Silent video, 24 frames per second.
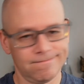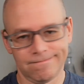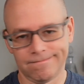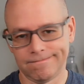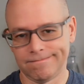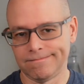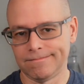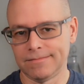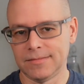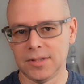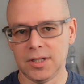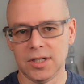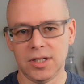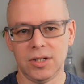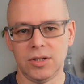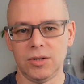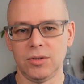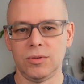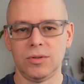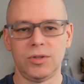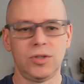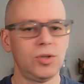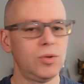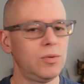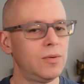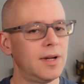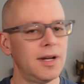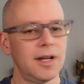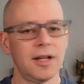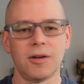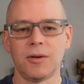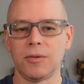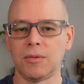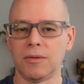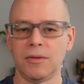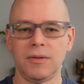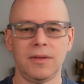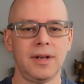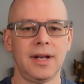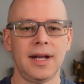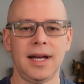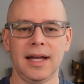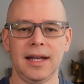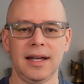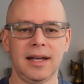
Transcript: you do not go through the dying